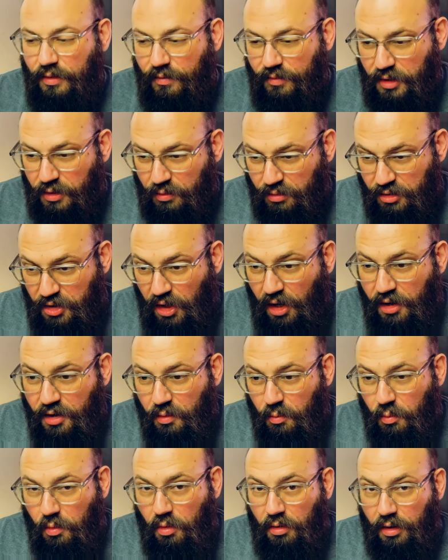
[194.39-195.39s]
You start a
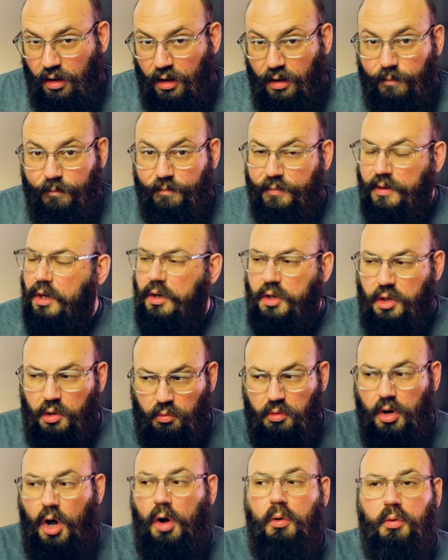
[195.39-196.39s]
war, you
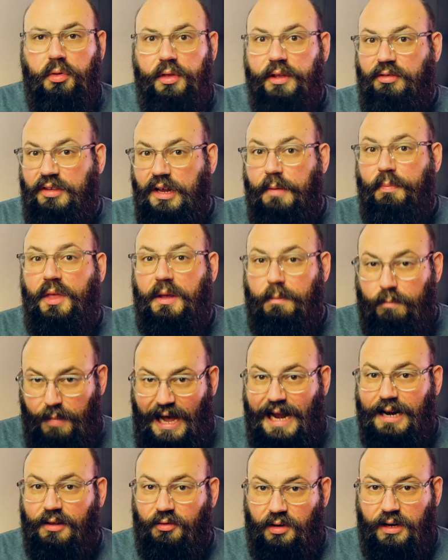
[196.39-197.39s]
know that something
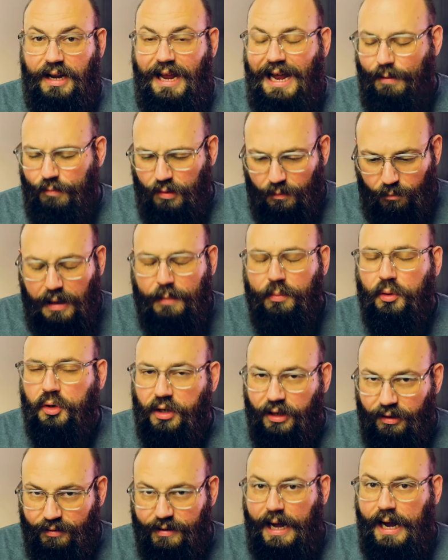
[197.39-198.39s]
bad is going to happen. People are going
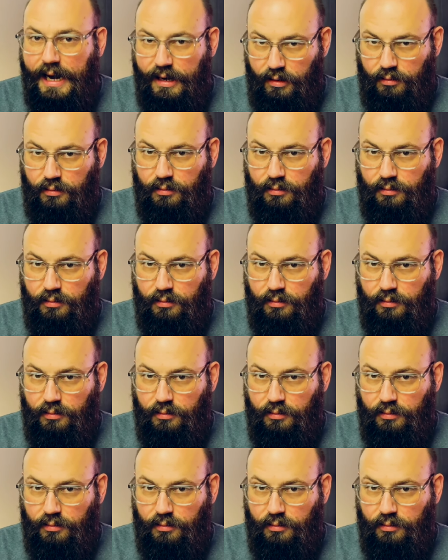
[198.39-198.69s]
to die,